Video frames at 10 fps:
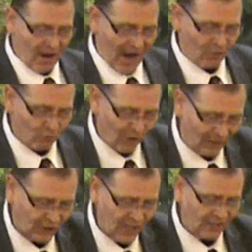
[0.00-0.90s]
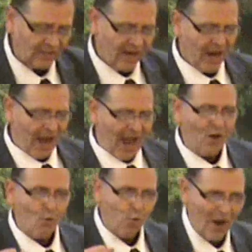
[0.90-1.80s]
and riches
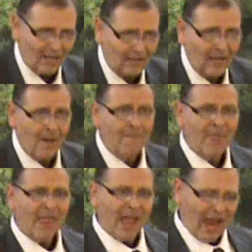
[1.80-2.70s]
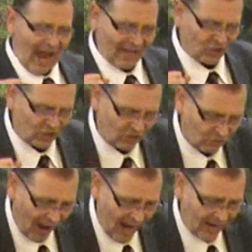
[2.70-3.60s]
and wisdom and
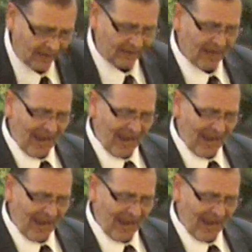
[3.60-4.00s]
strength